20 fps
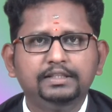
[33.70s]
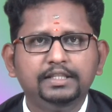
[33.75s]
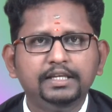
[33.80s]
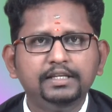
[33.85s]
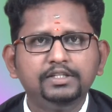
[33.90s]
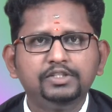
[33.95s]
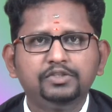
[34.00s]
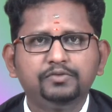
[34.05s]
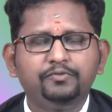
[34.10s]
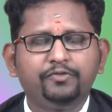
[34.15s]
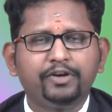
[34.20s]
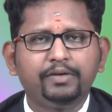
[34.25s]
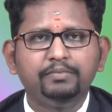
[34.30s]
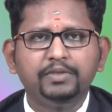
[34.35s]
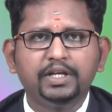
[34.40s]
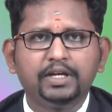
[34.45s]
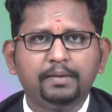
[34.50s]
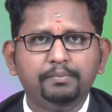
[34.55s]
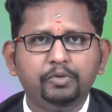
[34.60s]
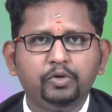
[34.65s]
the things
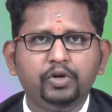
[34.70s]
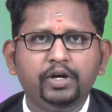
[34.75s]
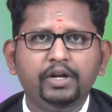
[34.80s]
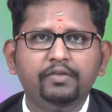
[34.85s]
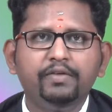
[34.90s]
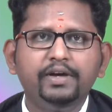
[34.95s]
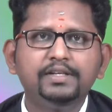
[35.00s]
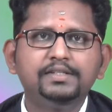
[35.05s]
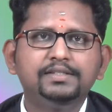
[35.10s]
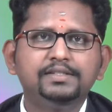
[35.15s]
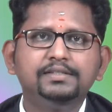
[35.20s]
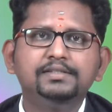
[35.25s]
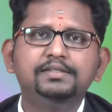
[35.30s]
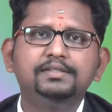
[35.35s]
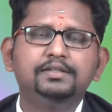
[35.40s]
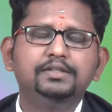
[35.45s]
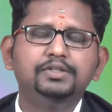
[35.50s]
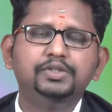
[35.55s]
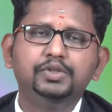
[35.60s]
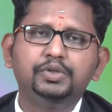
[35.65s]
from the computer
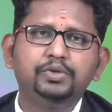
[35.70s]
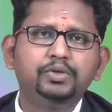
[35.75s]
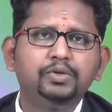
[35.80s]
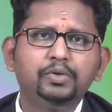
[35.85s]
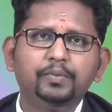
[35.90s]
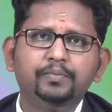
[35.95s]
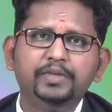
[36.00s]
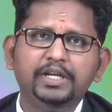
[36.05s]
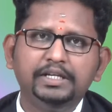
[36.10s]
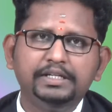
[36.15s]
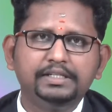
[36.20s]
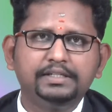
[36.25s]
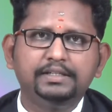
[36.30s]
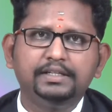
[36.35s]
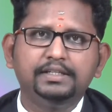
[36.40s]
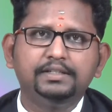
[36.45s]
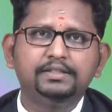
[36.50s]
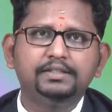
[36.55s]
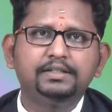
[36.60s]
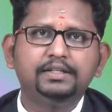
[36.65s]
devices through
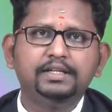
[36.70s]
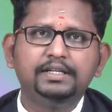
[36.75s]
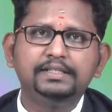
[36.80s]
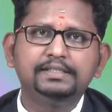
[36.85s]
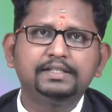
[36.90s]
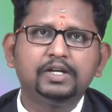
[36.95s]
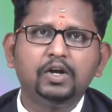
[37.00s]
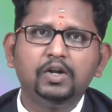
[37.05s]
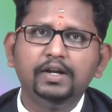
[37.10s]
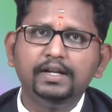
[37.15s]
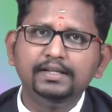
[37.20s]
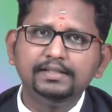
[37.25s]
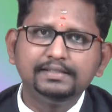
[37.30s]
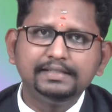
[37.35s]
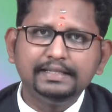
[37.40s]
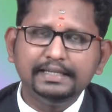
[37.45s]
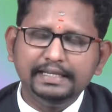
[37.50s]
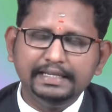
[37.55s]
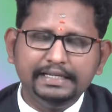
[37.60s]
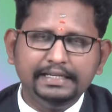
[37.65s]
internet. It is called
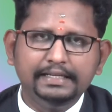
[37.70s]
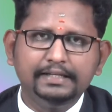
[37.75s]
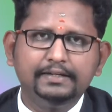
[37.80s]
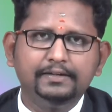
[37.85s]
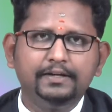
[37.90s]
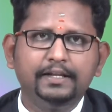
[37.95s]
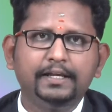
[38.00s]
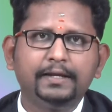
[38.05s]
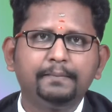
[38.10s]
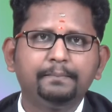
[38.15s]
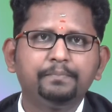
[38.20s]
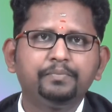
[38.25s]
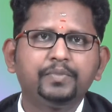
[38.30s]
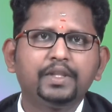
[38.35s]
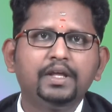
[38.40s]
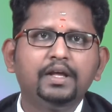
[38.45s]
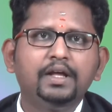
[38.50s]
as e-learning.